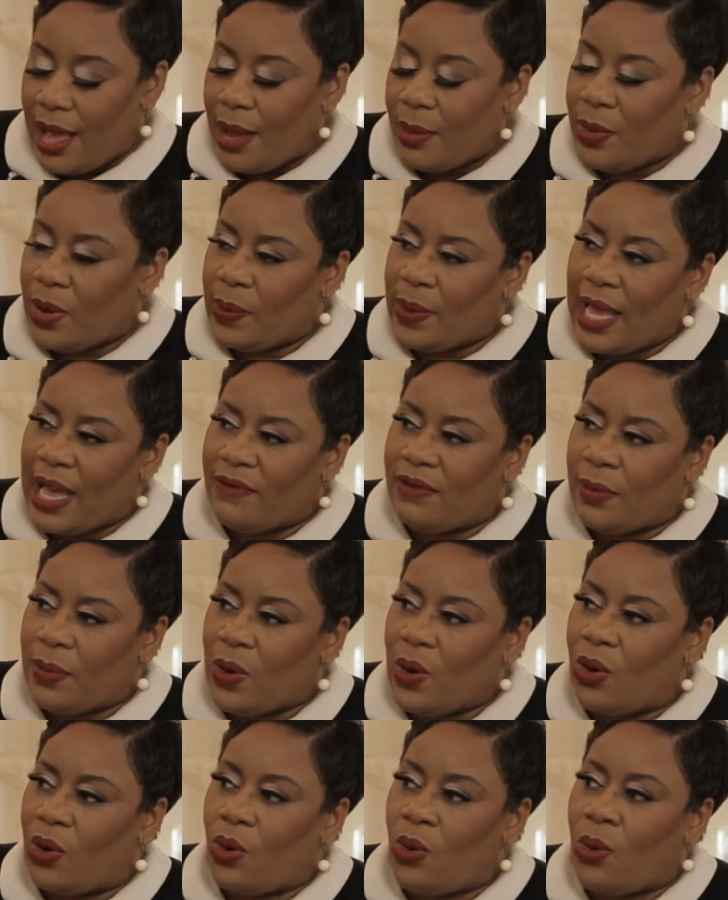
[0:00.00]
But we have
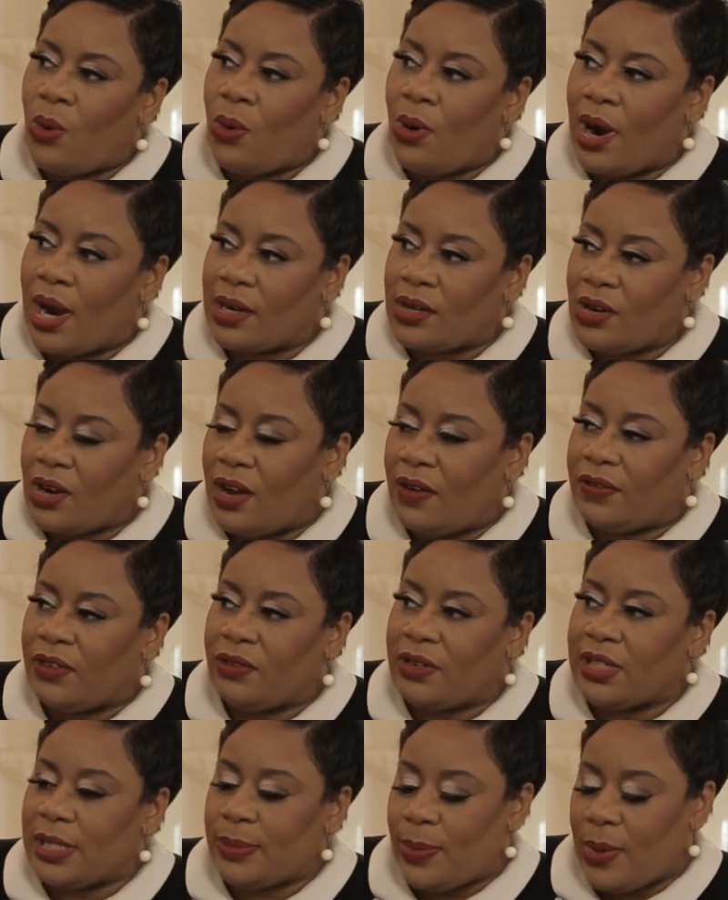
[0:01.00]
about a quarter of the
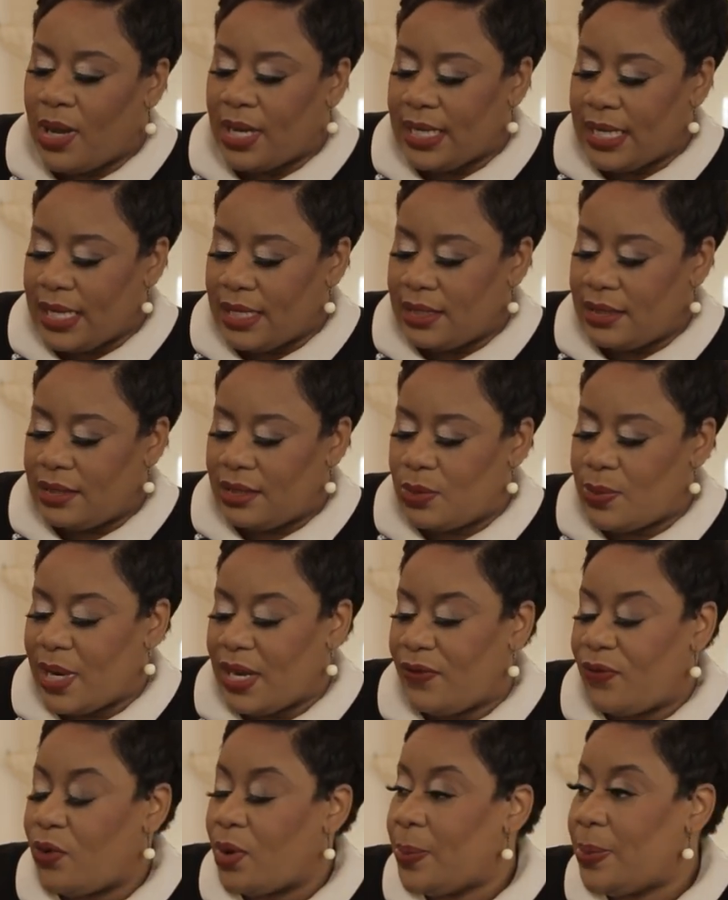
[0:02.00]
respondents,
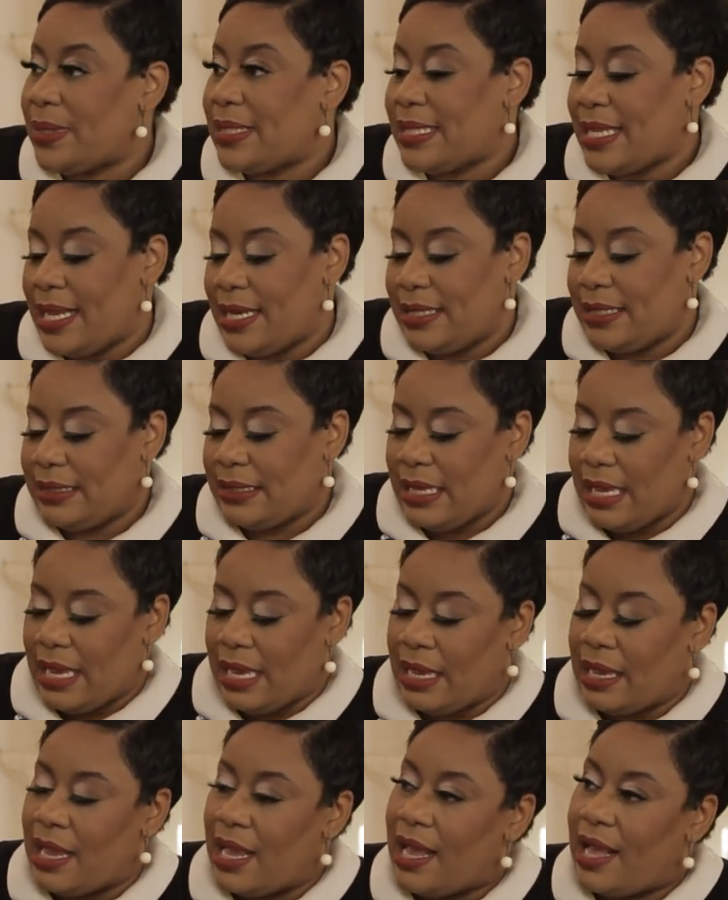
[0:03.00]
24%,
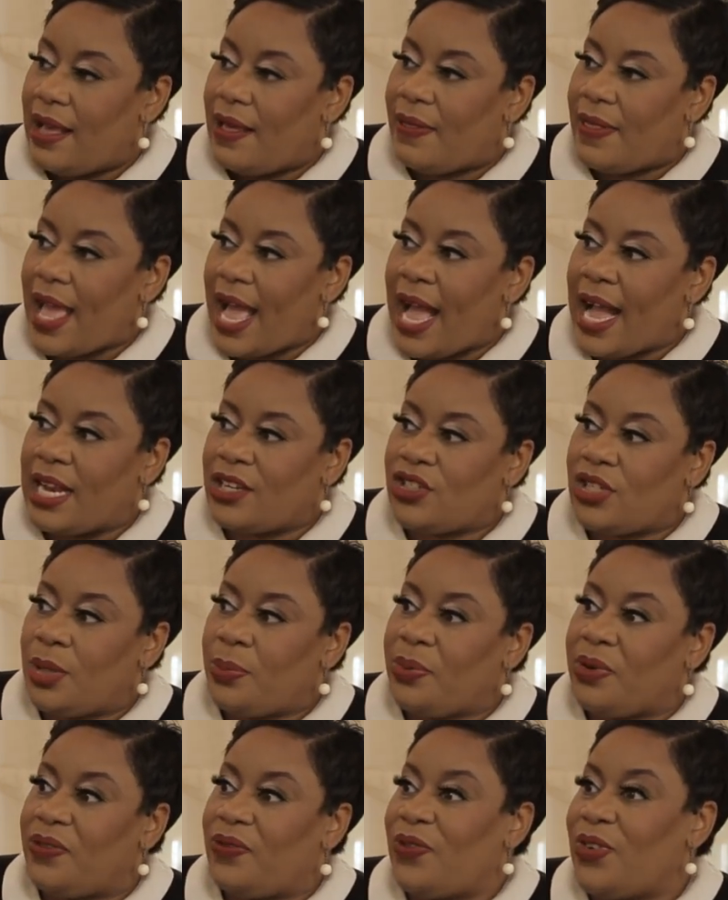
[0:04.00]
saying they actually
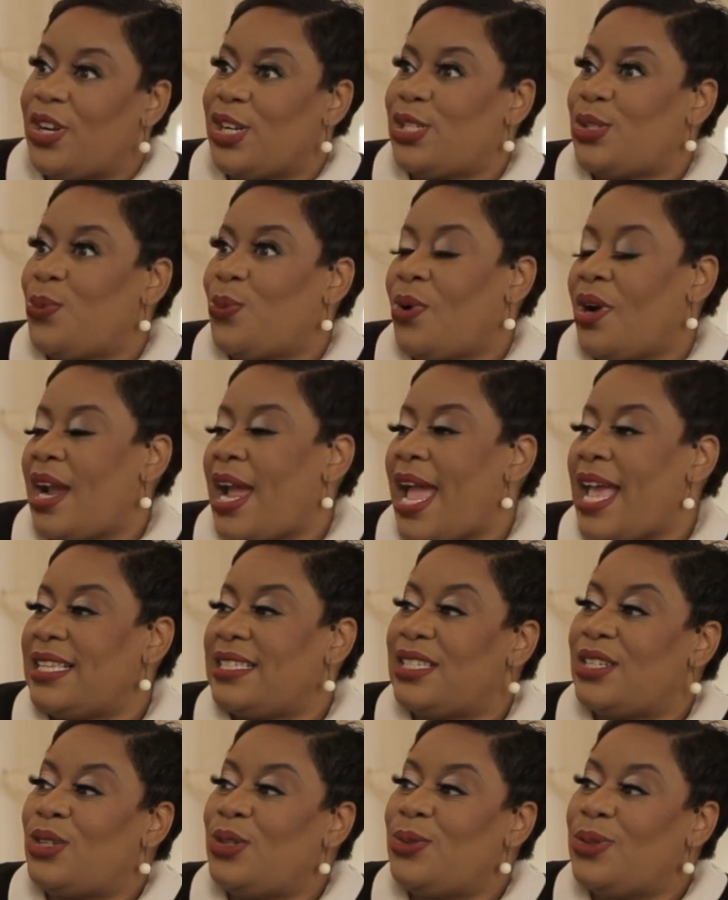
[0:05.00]
prefer to work
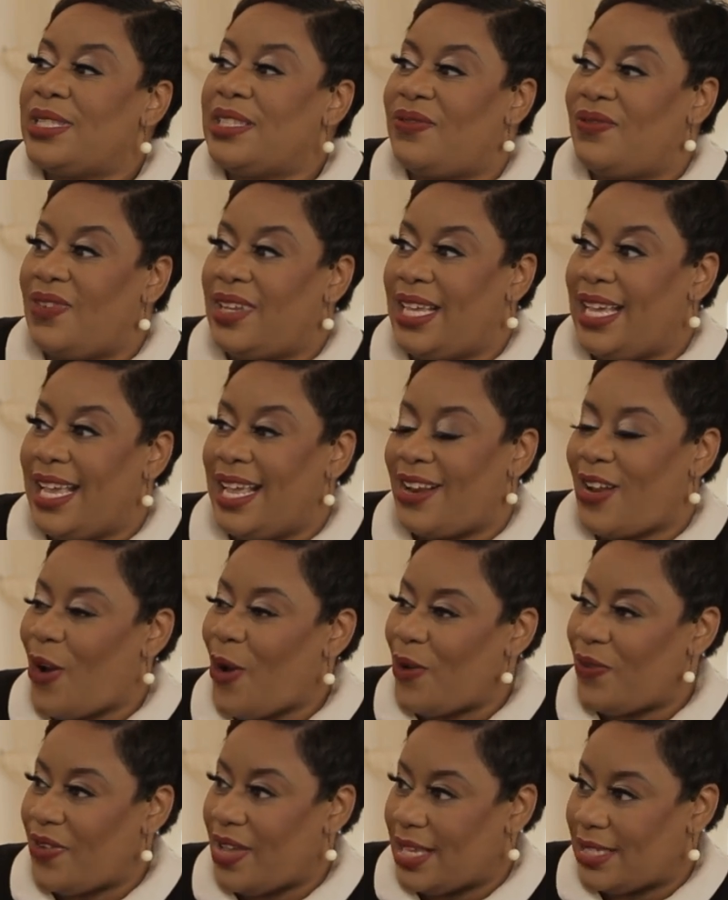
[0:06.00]
exclusively in
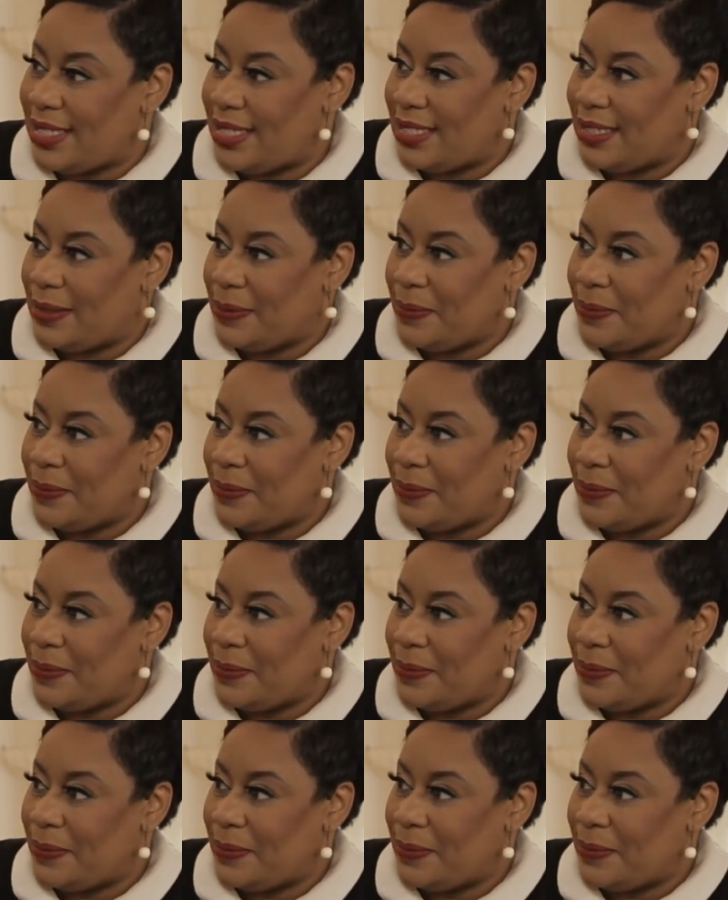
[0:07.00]
office.